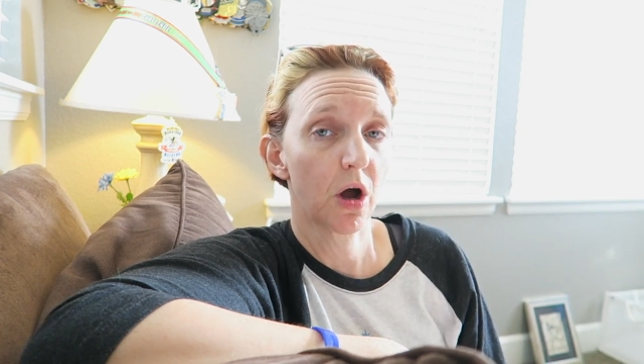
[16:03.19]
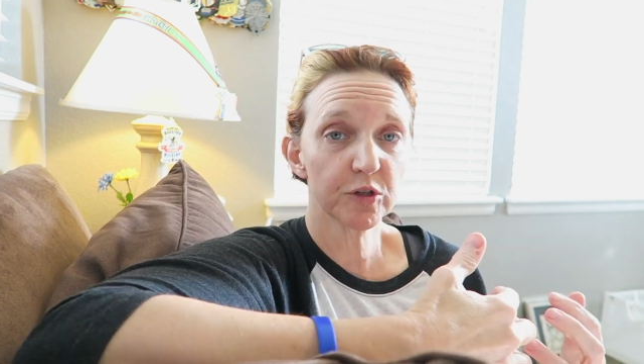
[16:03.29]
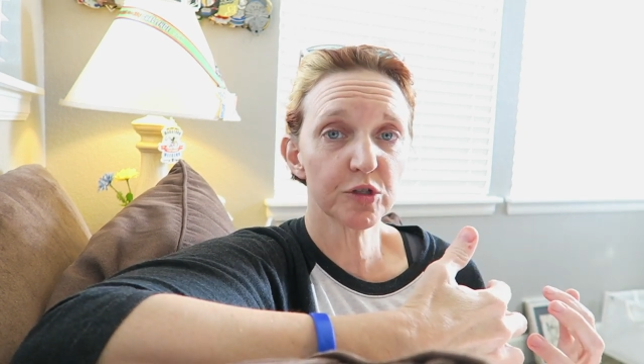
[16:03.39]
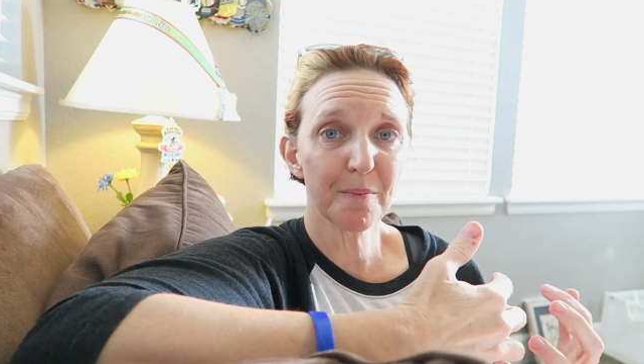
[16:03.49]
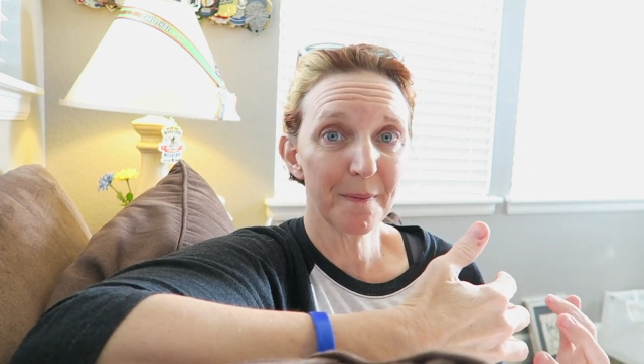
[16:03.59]
The
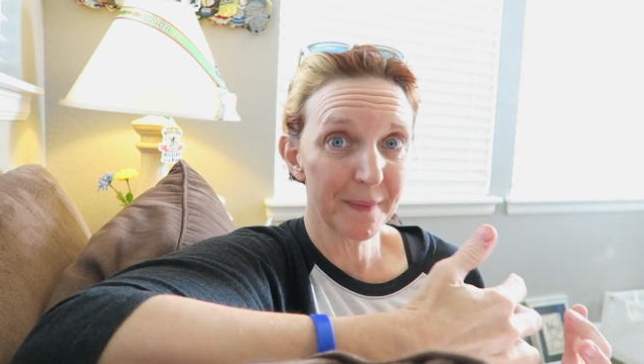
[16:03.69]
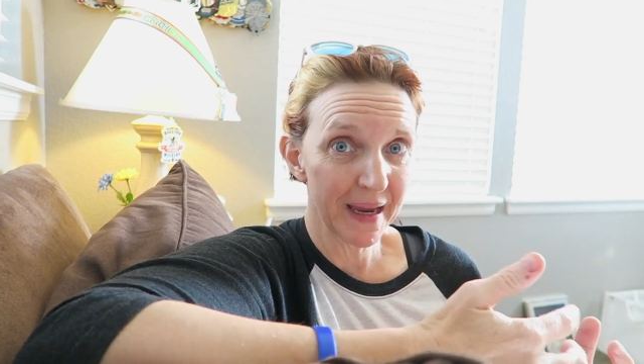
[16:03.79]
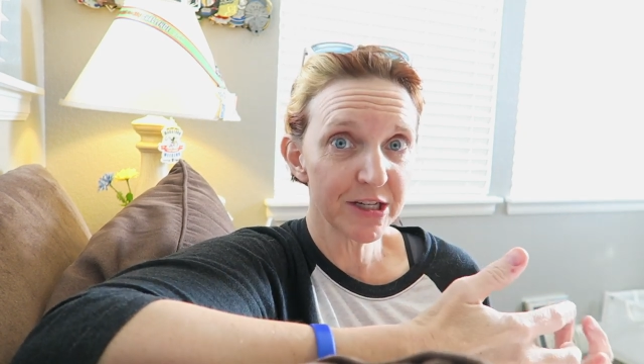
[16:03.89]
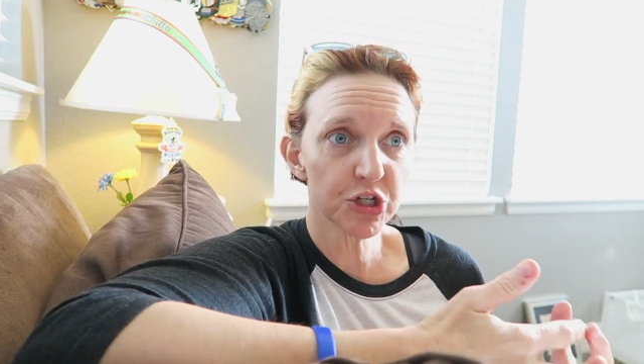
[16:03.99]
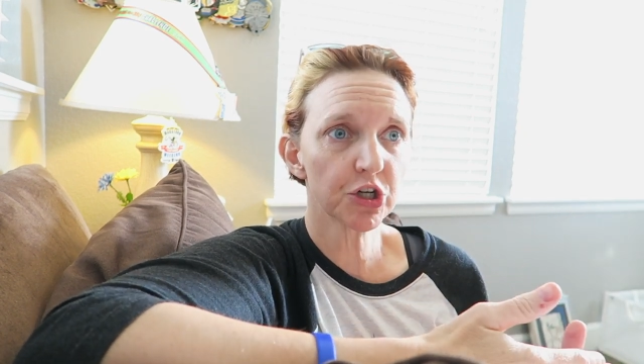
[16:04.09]
first
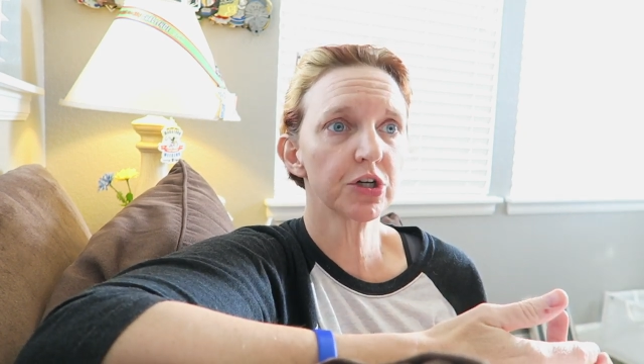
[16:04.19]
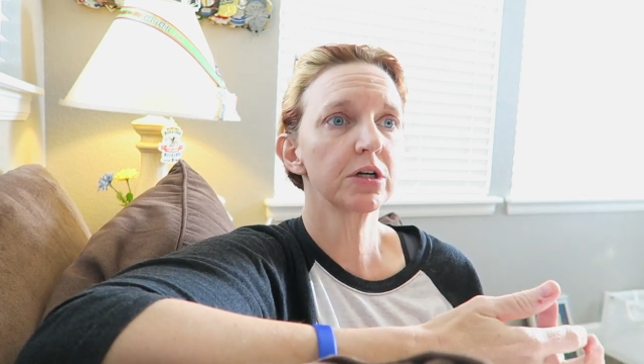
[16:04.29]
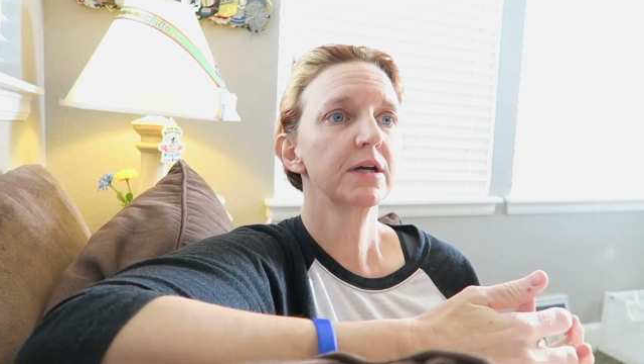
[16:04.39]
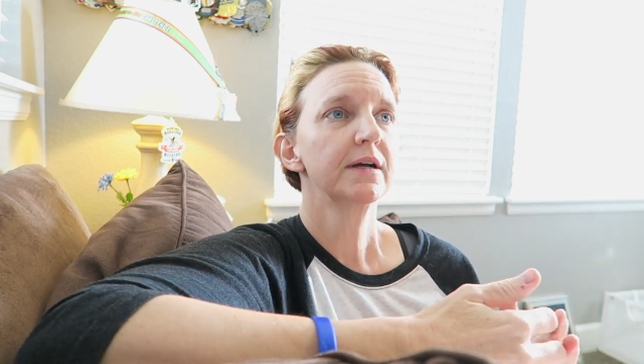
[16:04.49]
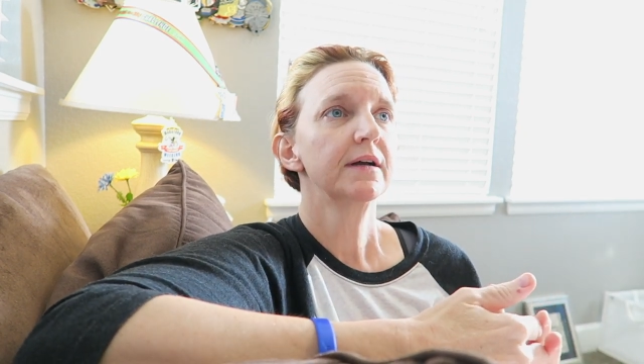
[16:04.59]

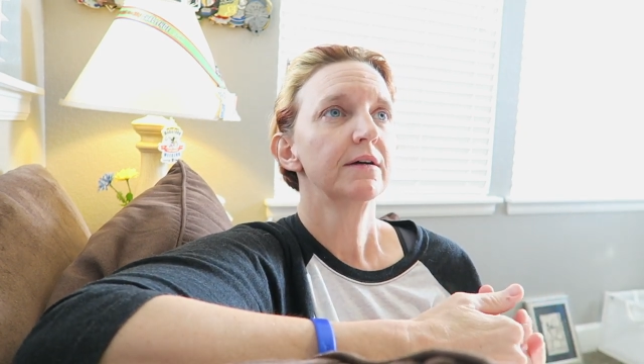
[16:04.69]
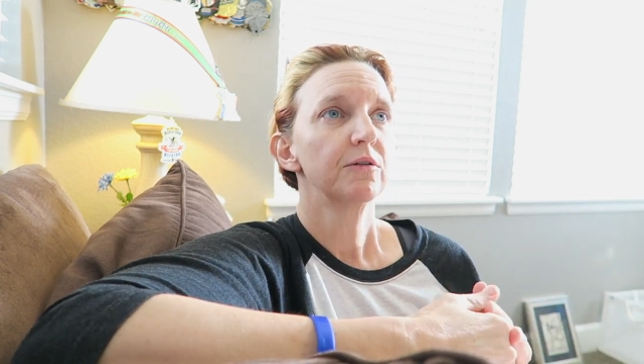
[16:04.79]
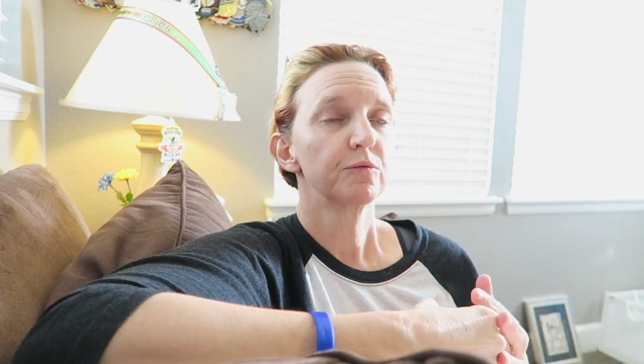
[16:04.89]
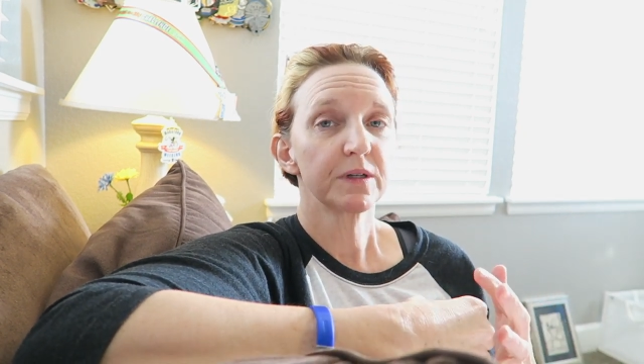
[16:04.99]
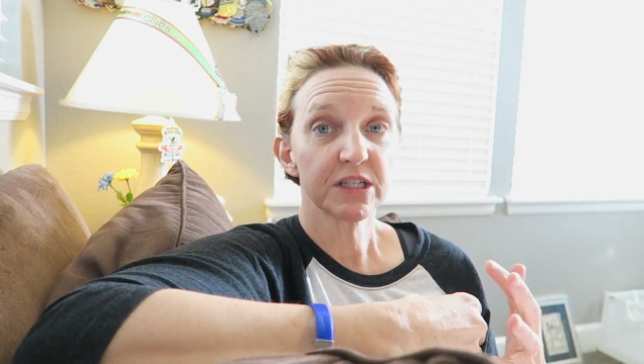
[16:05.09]
major
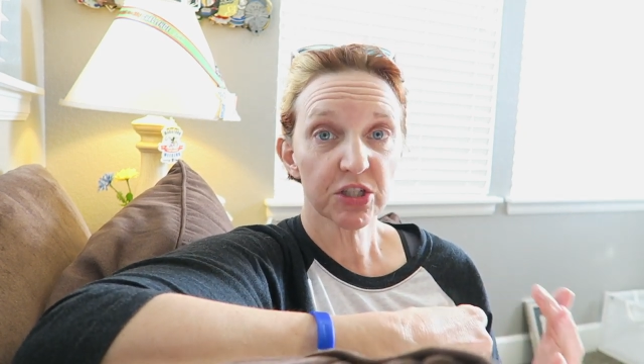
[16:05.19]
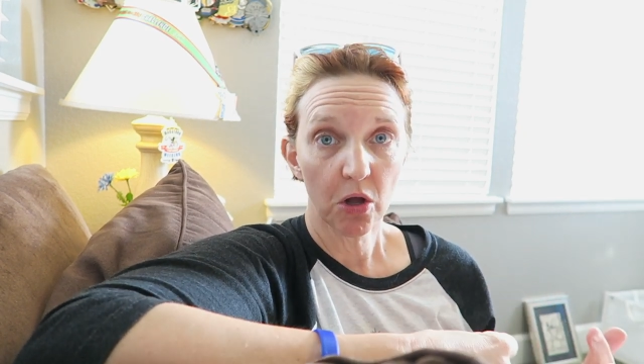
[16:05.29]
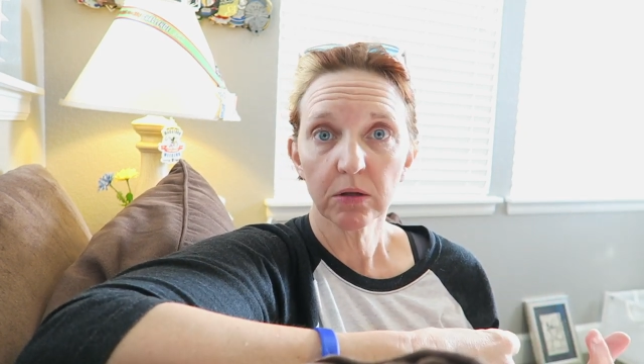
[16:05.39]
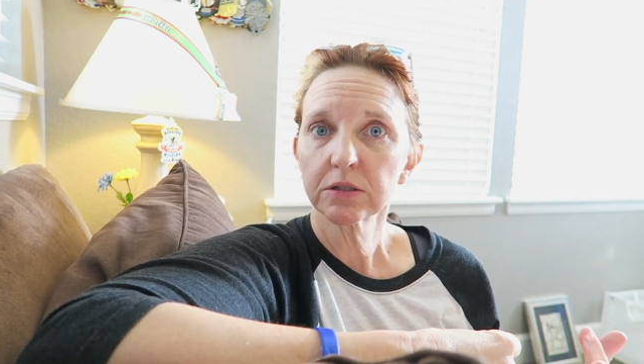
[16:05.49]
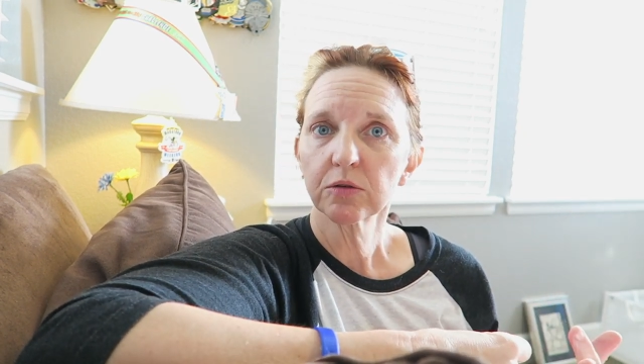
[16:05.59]

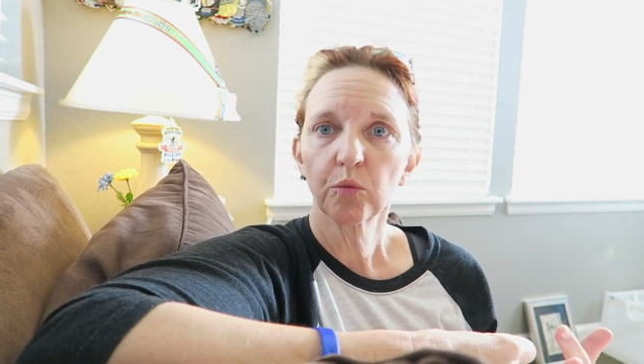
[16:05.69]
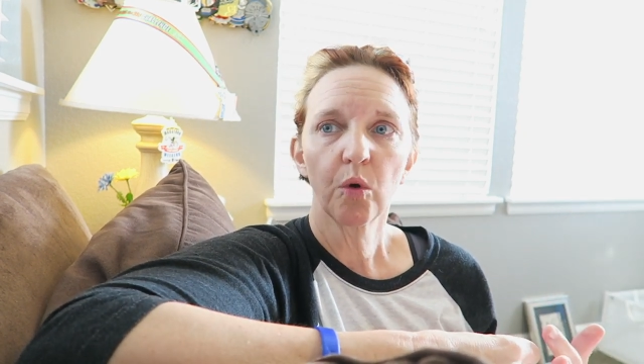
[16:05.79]
result